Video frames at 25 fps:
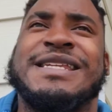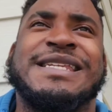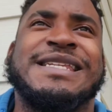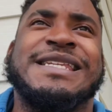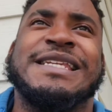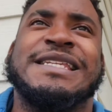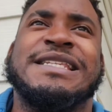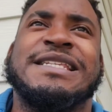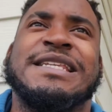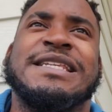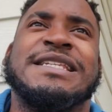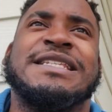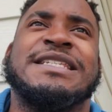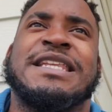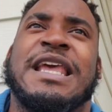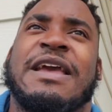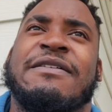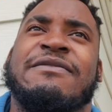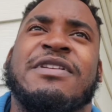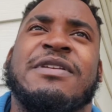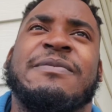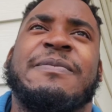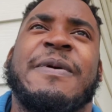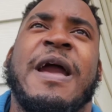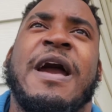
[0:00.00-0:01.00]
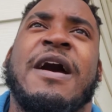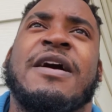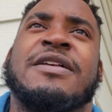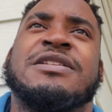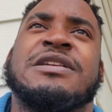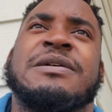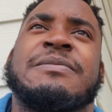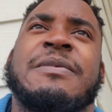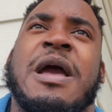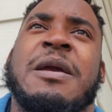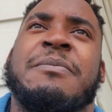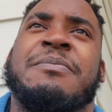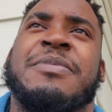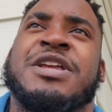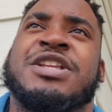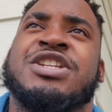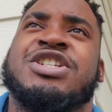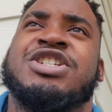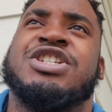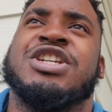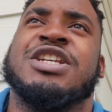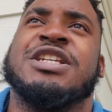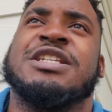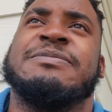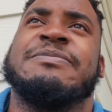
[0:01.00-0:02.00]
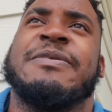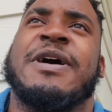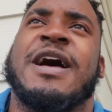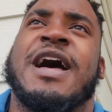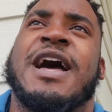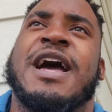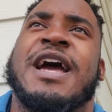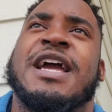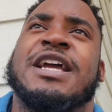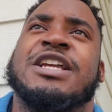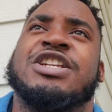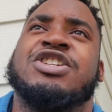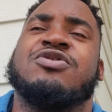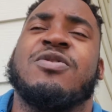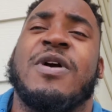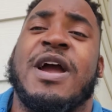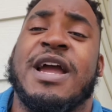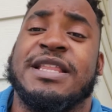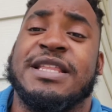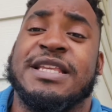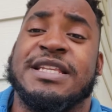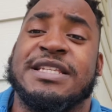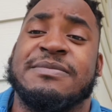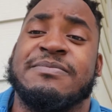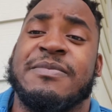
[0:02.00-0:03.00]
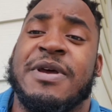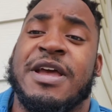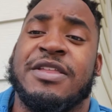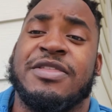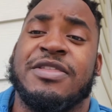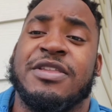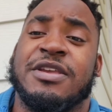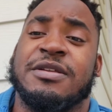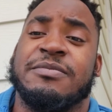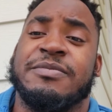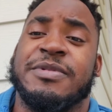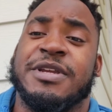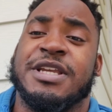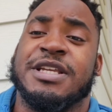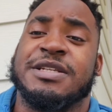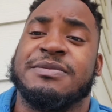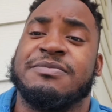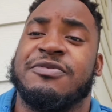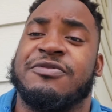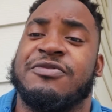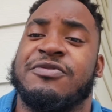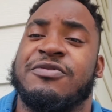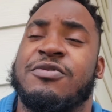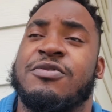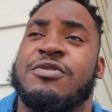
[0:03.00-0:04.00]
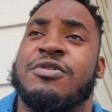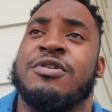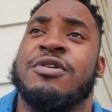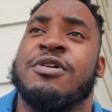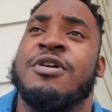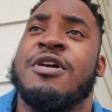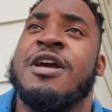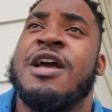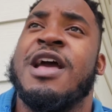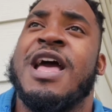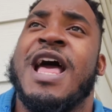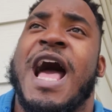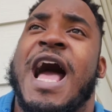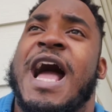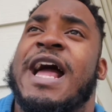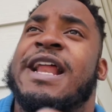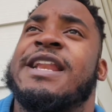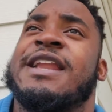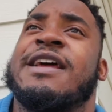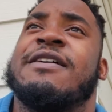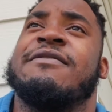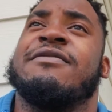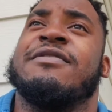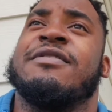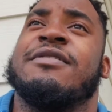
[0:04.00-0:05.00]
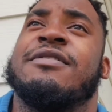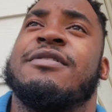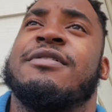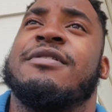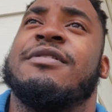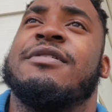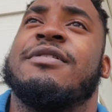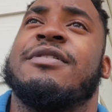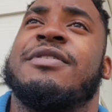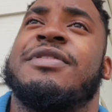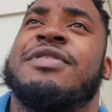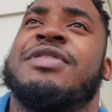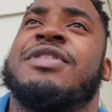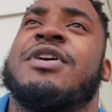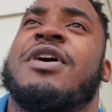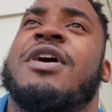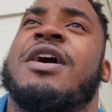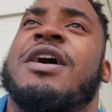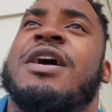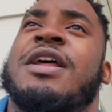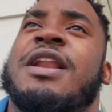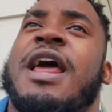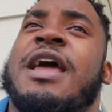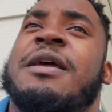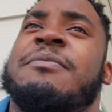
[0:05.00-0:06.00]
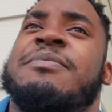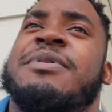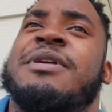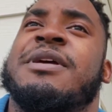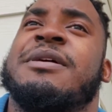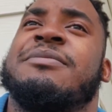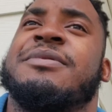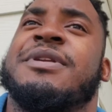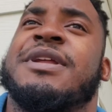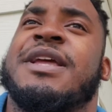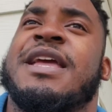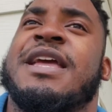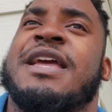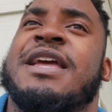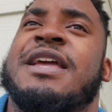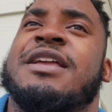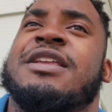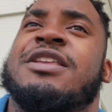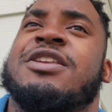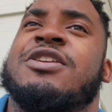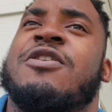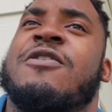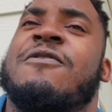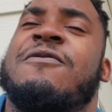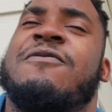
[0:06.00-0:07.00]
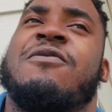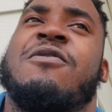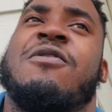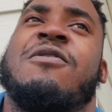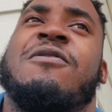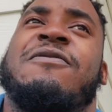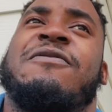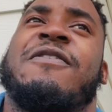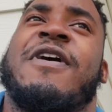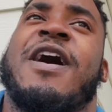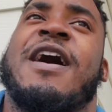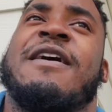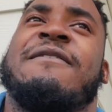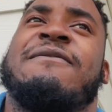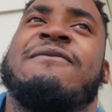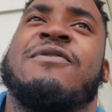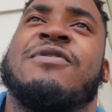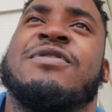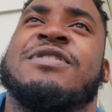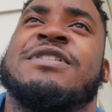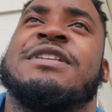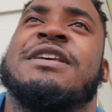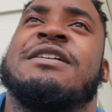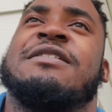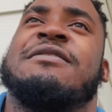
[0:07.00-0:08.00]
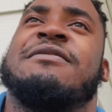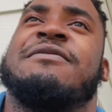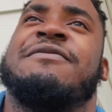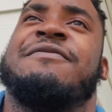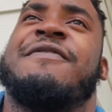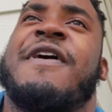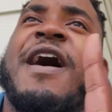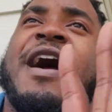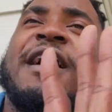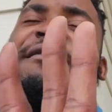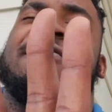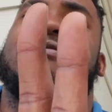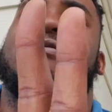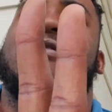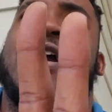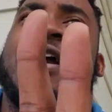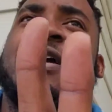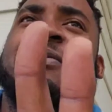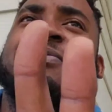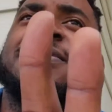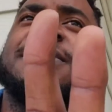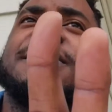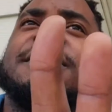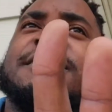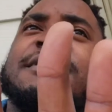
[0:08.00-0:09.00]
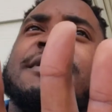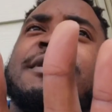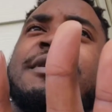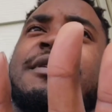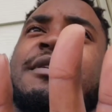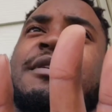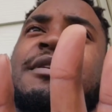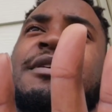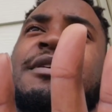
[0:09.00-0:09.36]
60, 70 pounds on my bench just by trying this method, because before I never thought I'd be able to hit, you know, 4 or 5 instead of 5 reps